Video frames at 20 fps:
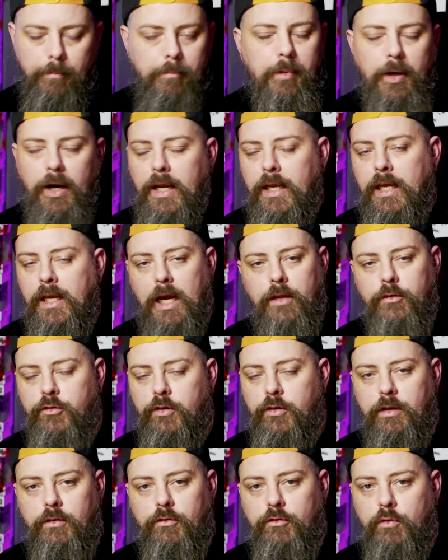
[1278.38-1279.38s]
But I
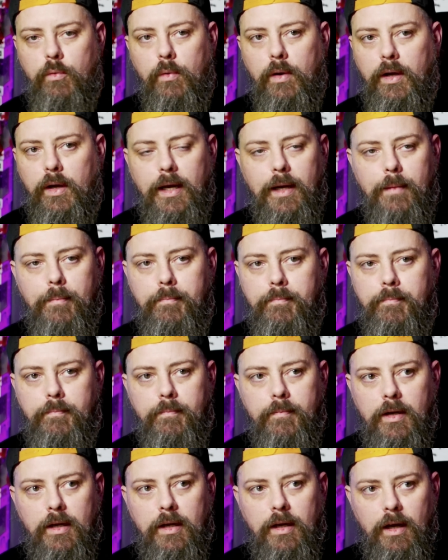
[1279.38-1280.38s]
can't change who I am.
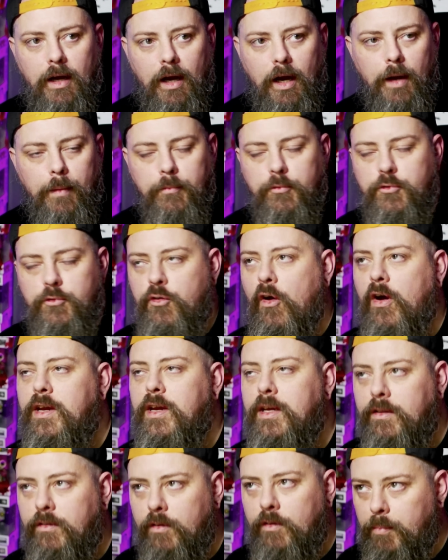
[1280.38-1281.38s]
I'm
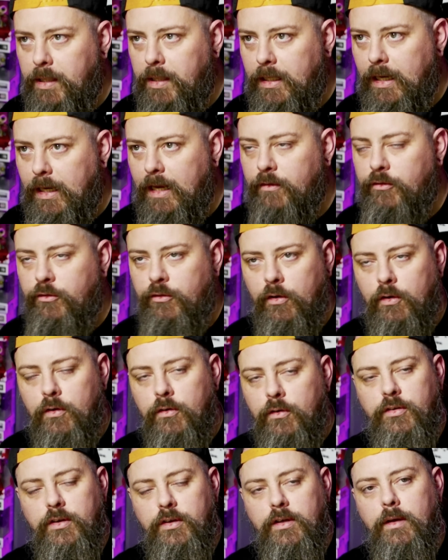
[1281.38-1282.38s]
trying to be less
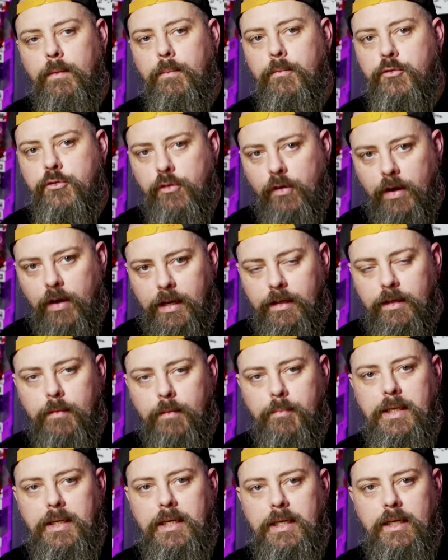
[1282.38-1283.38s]
toxic. I'm
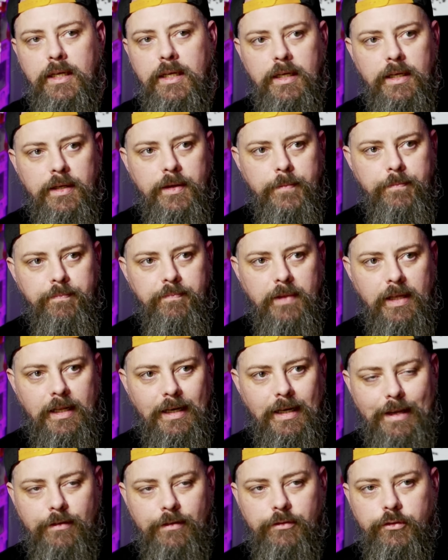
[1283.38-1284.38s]
trying to be
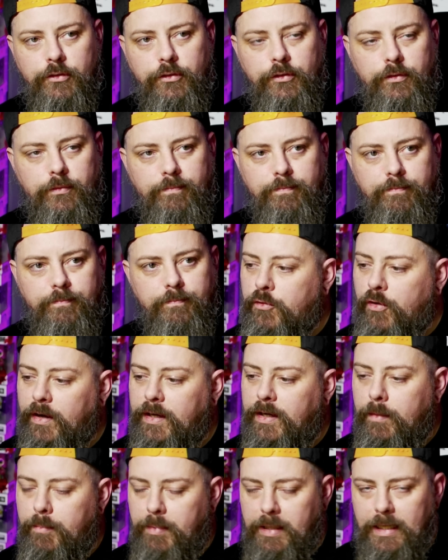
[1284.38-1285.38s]
less. I'm
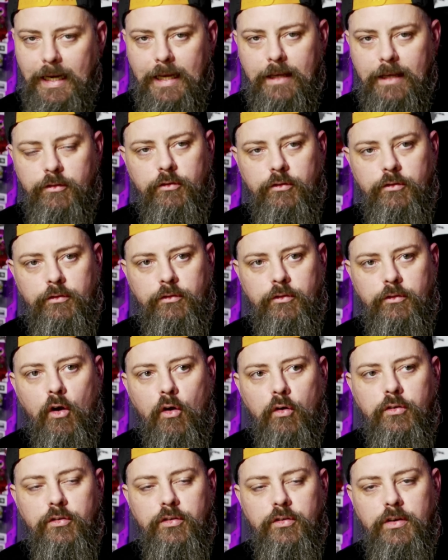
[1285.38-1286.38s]
trying to be less
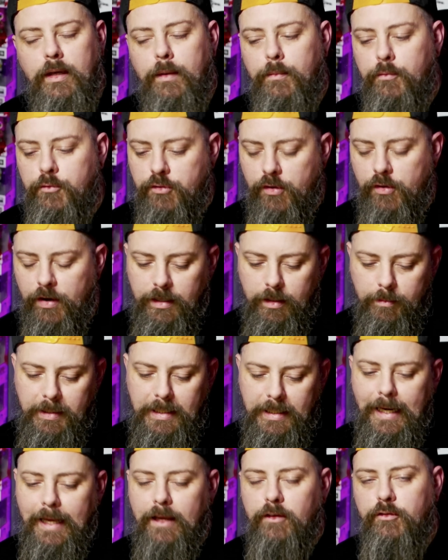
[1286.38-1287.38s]
toxic. I'm trying to
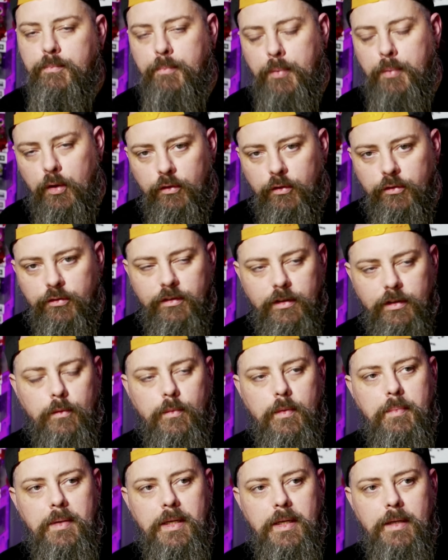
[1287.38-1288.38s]
be less
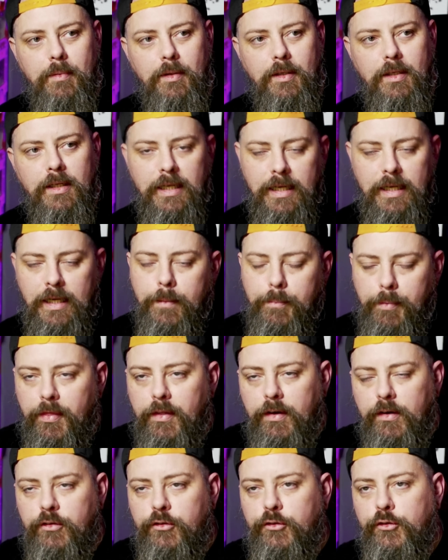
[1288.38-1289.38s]
personal with people.
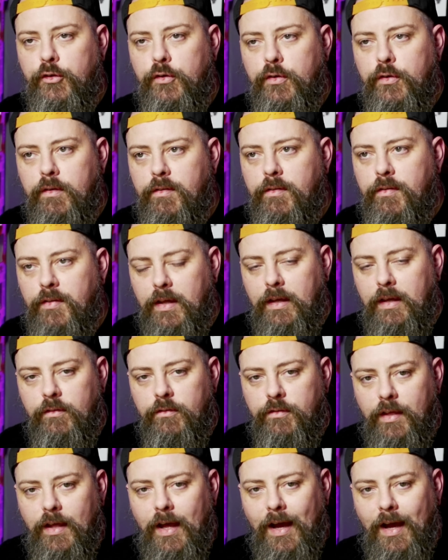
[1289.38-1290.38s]
But there are certain
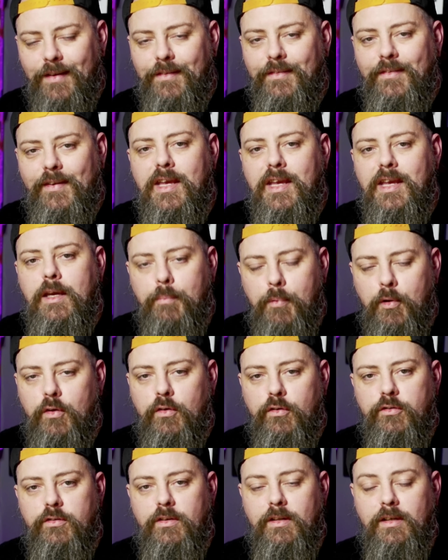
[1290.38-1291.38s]
things that I take
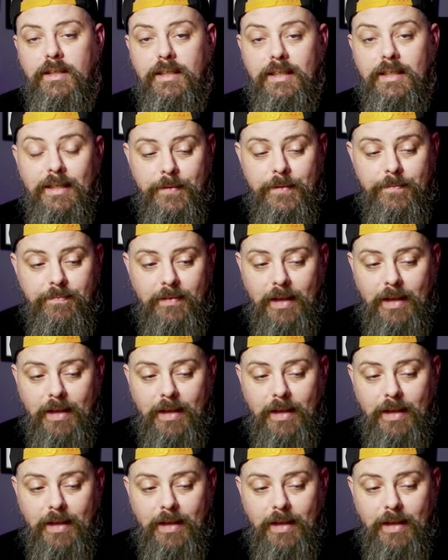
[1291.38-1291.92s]
personally,